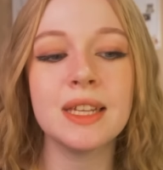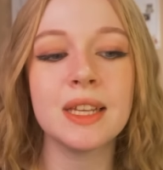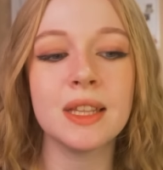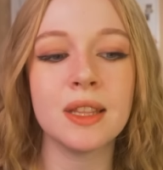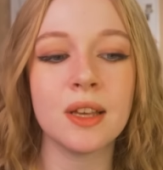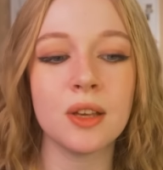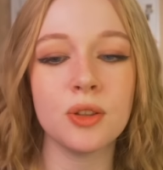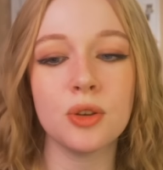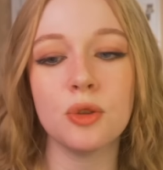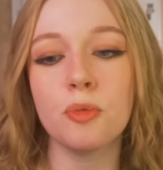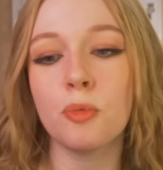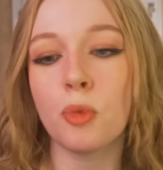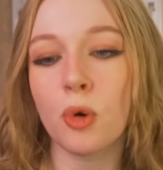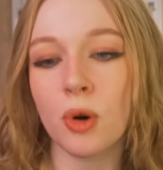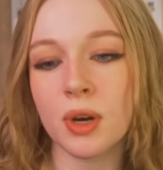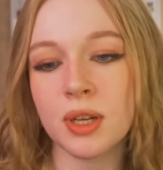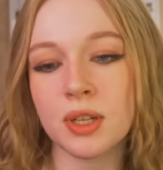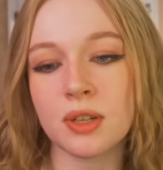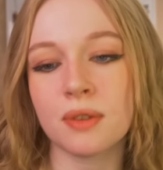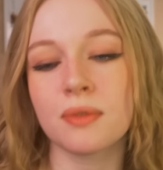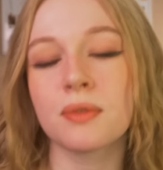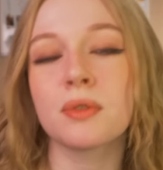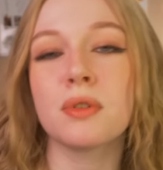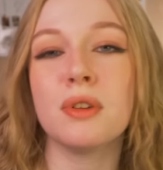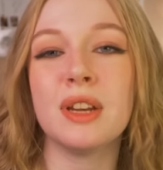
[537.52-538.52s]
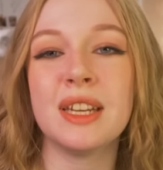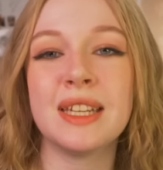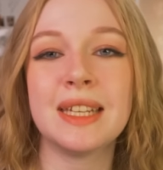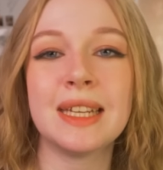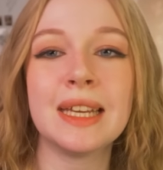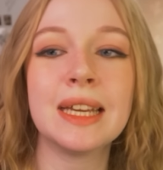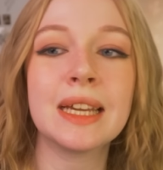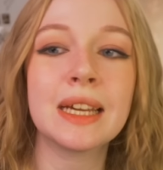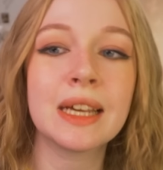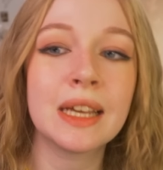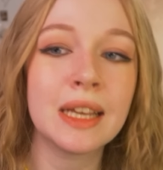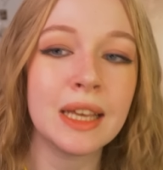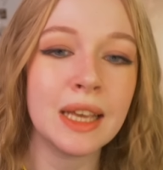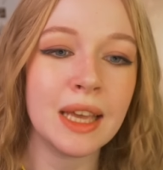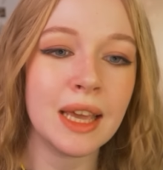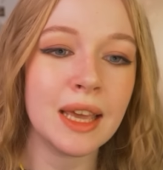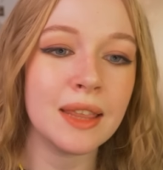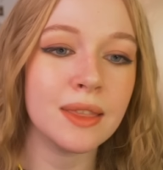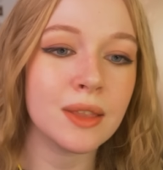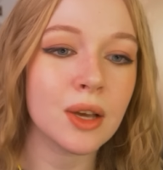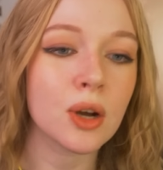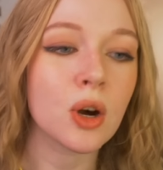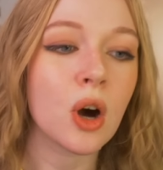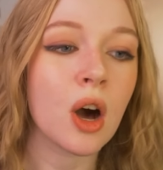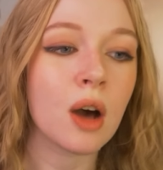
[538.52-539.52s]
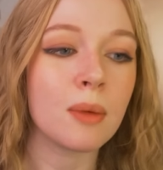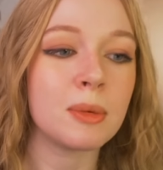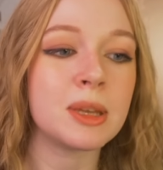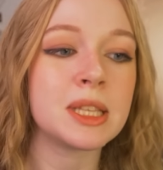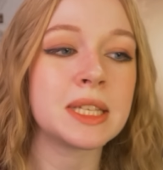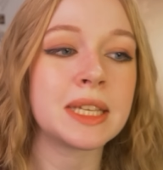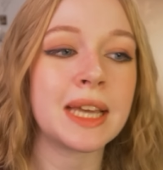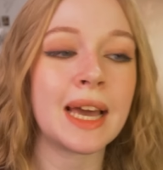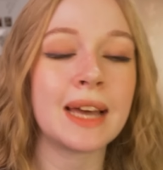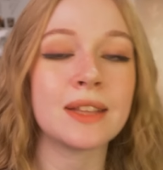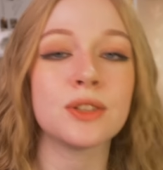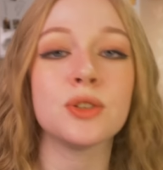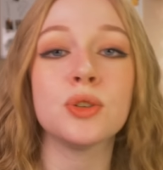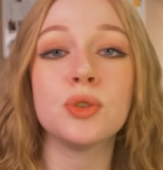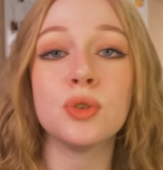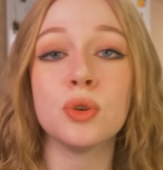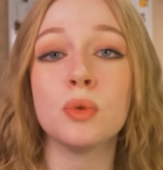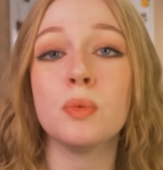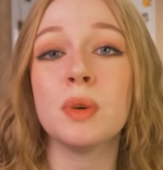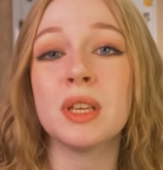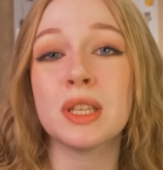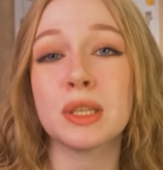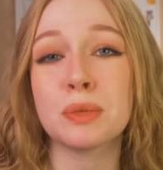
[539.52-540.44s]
another point of critique in the comments had to do with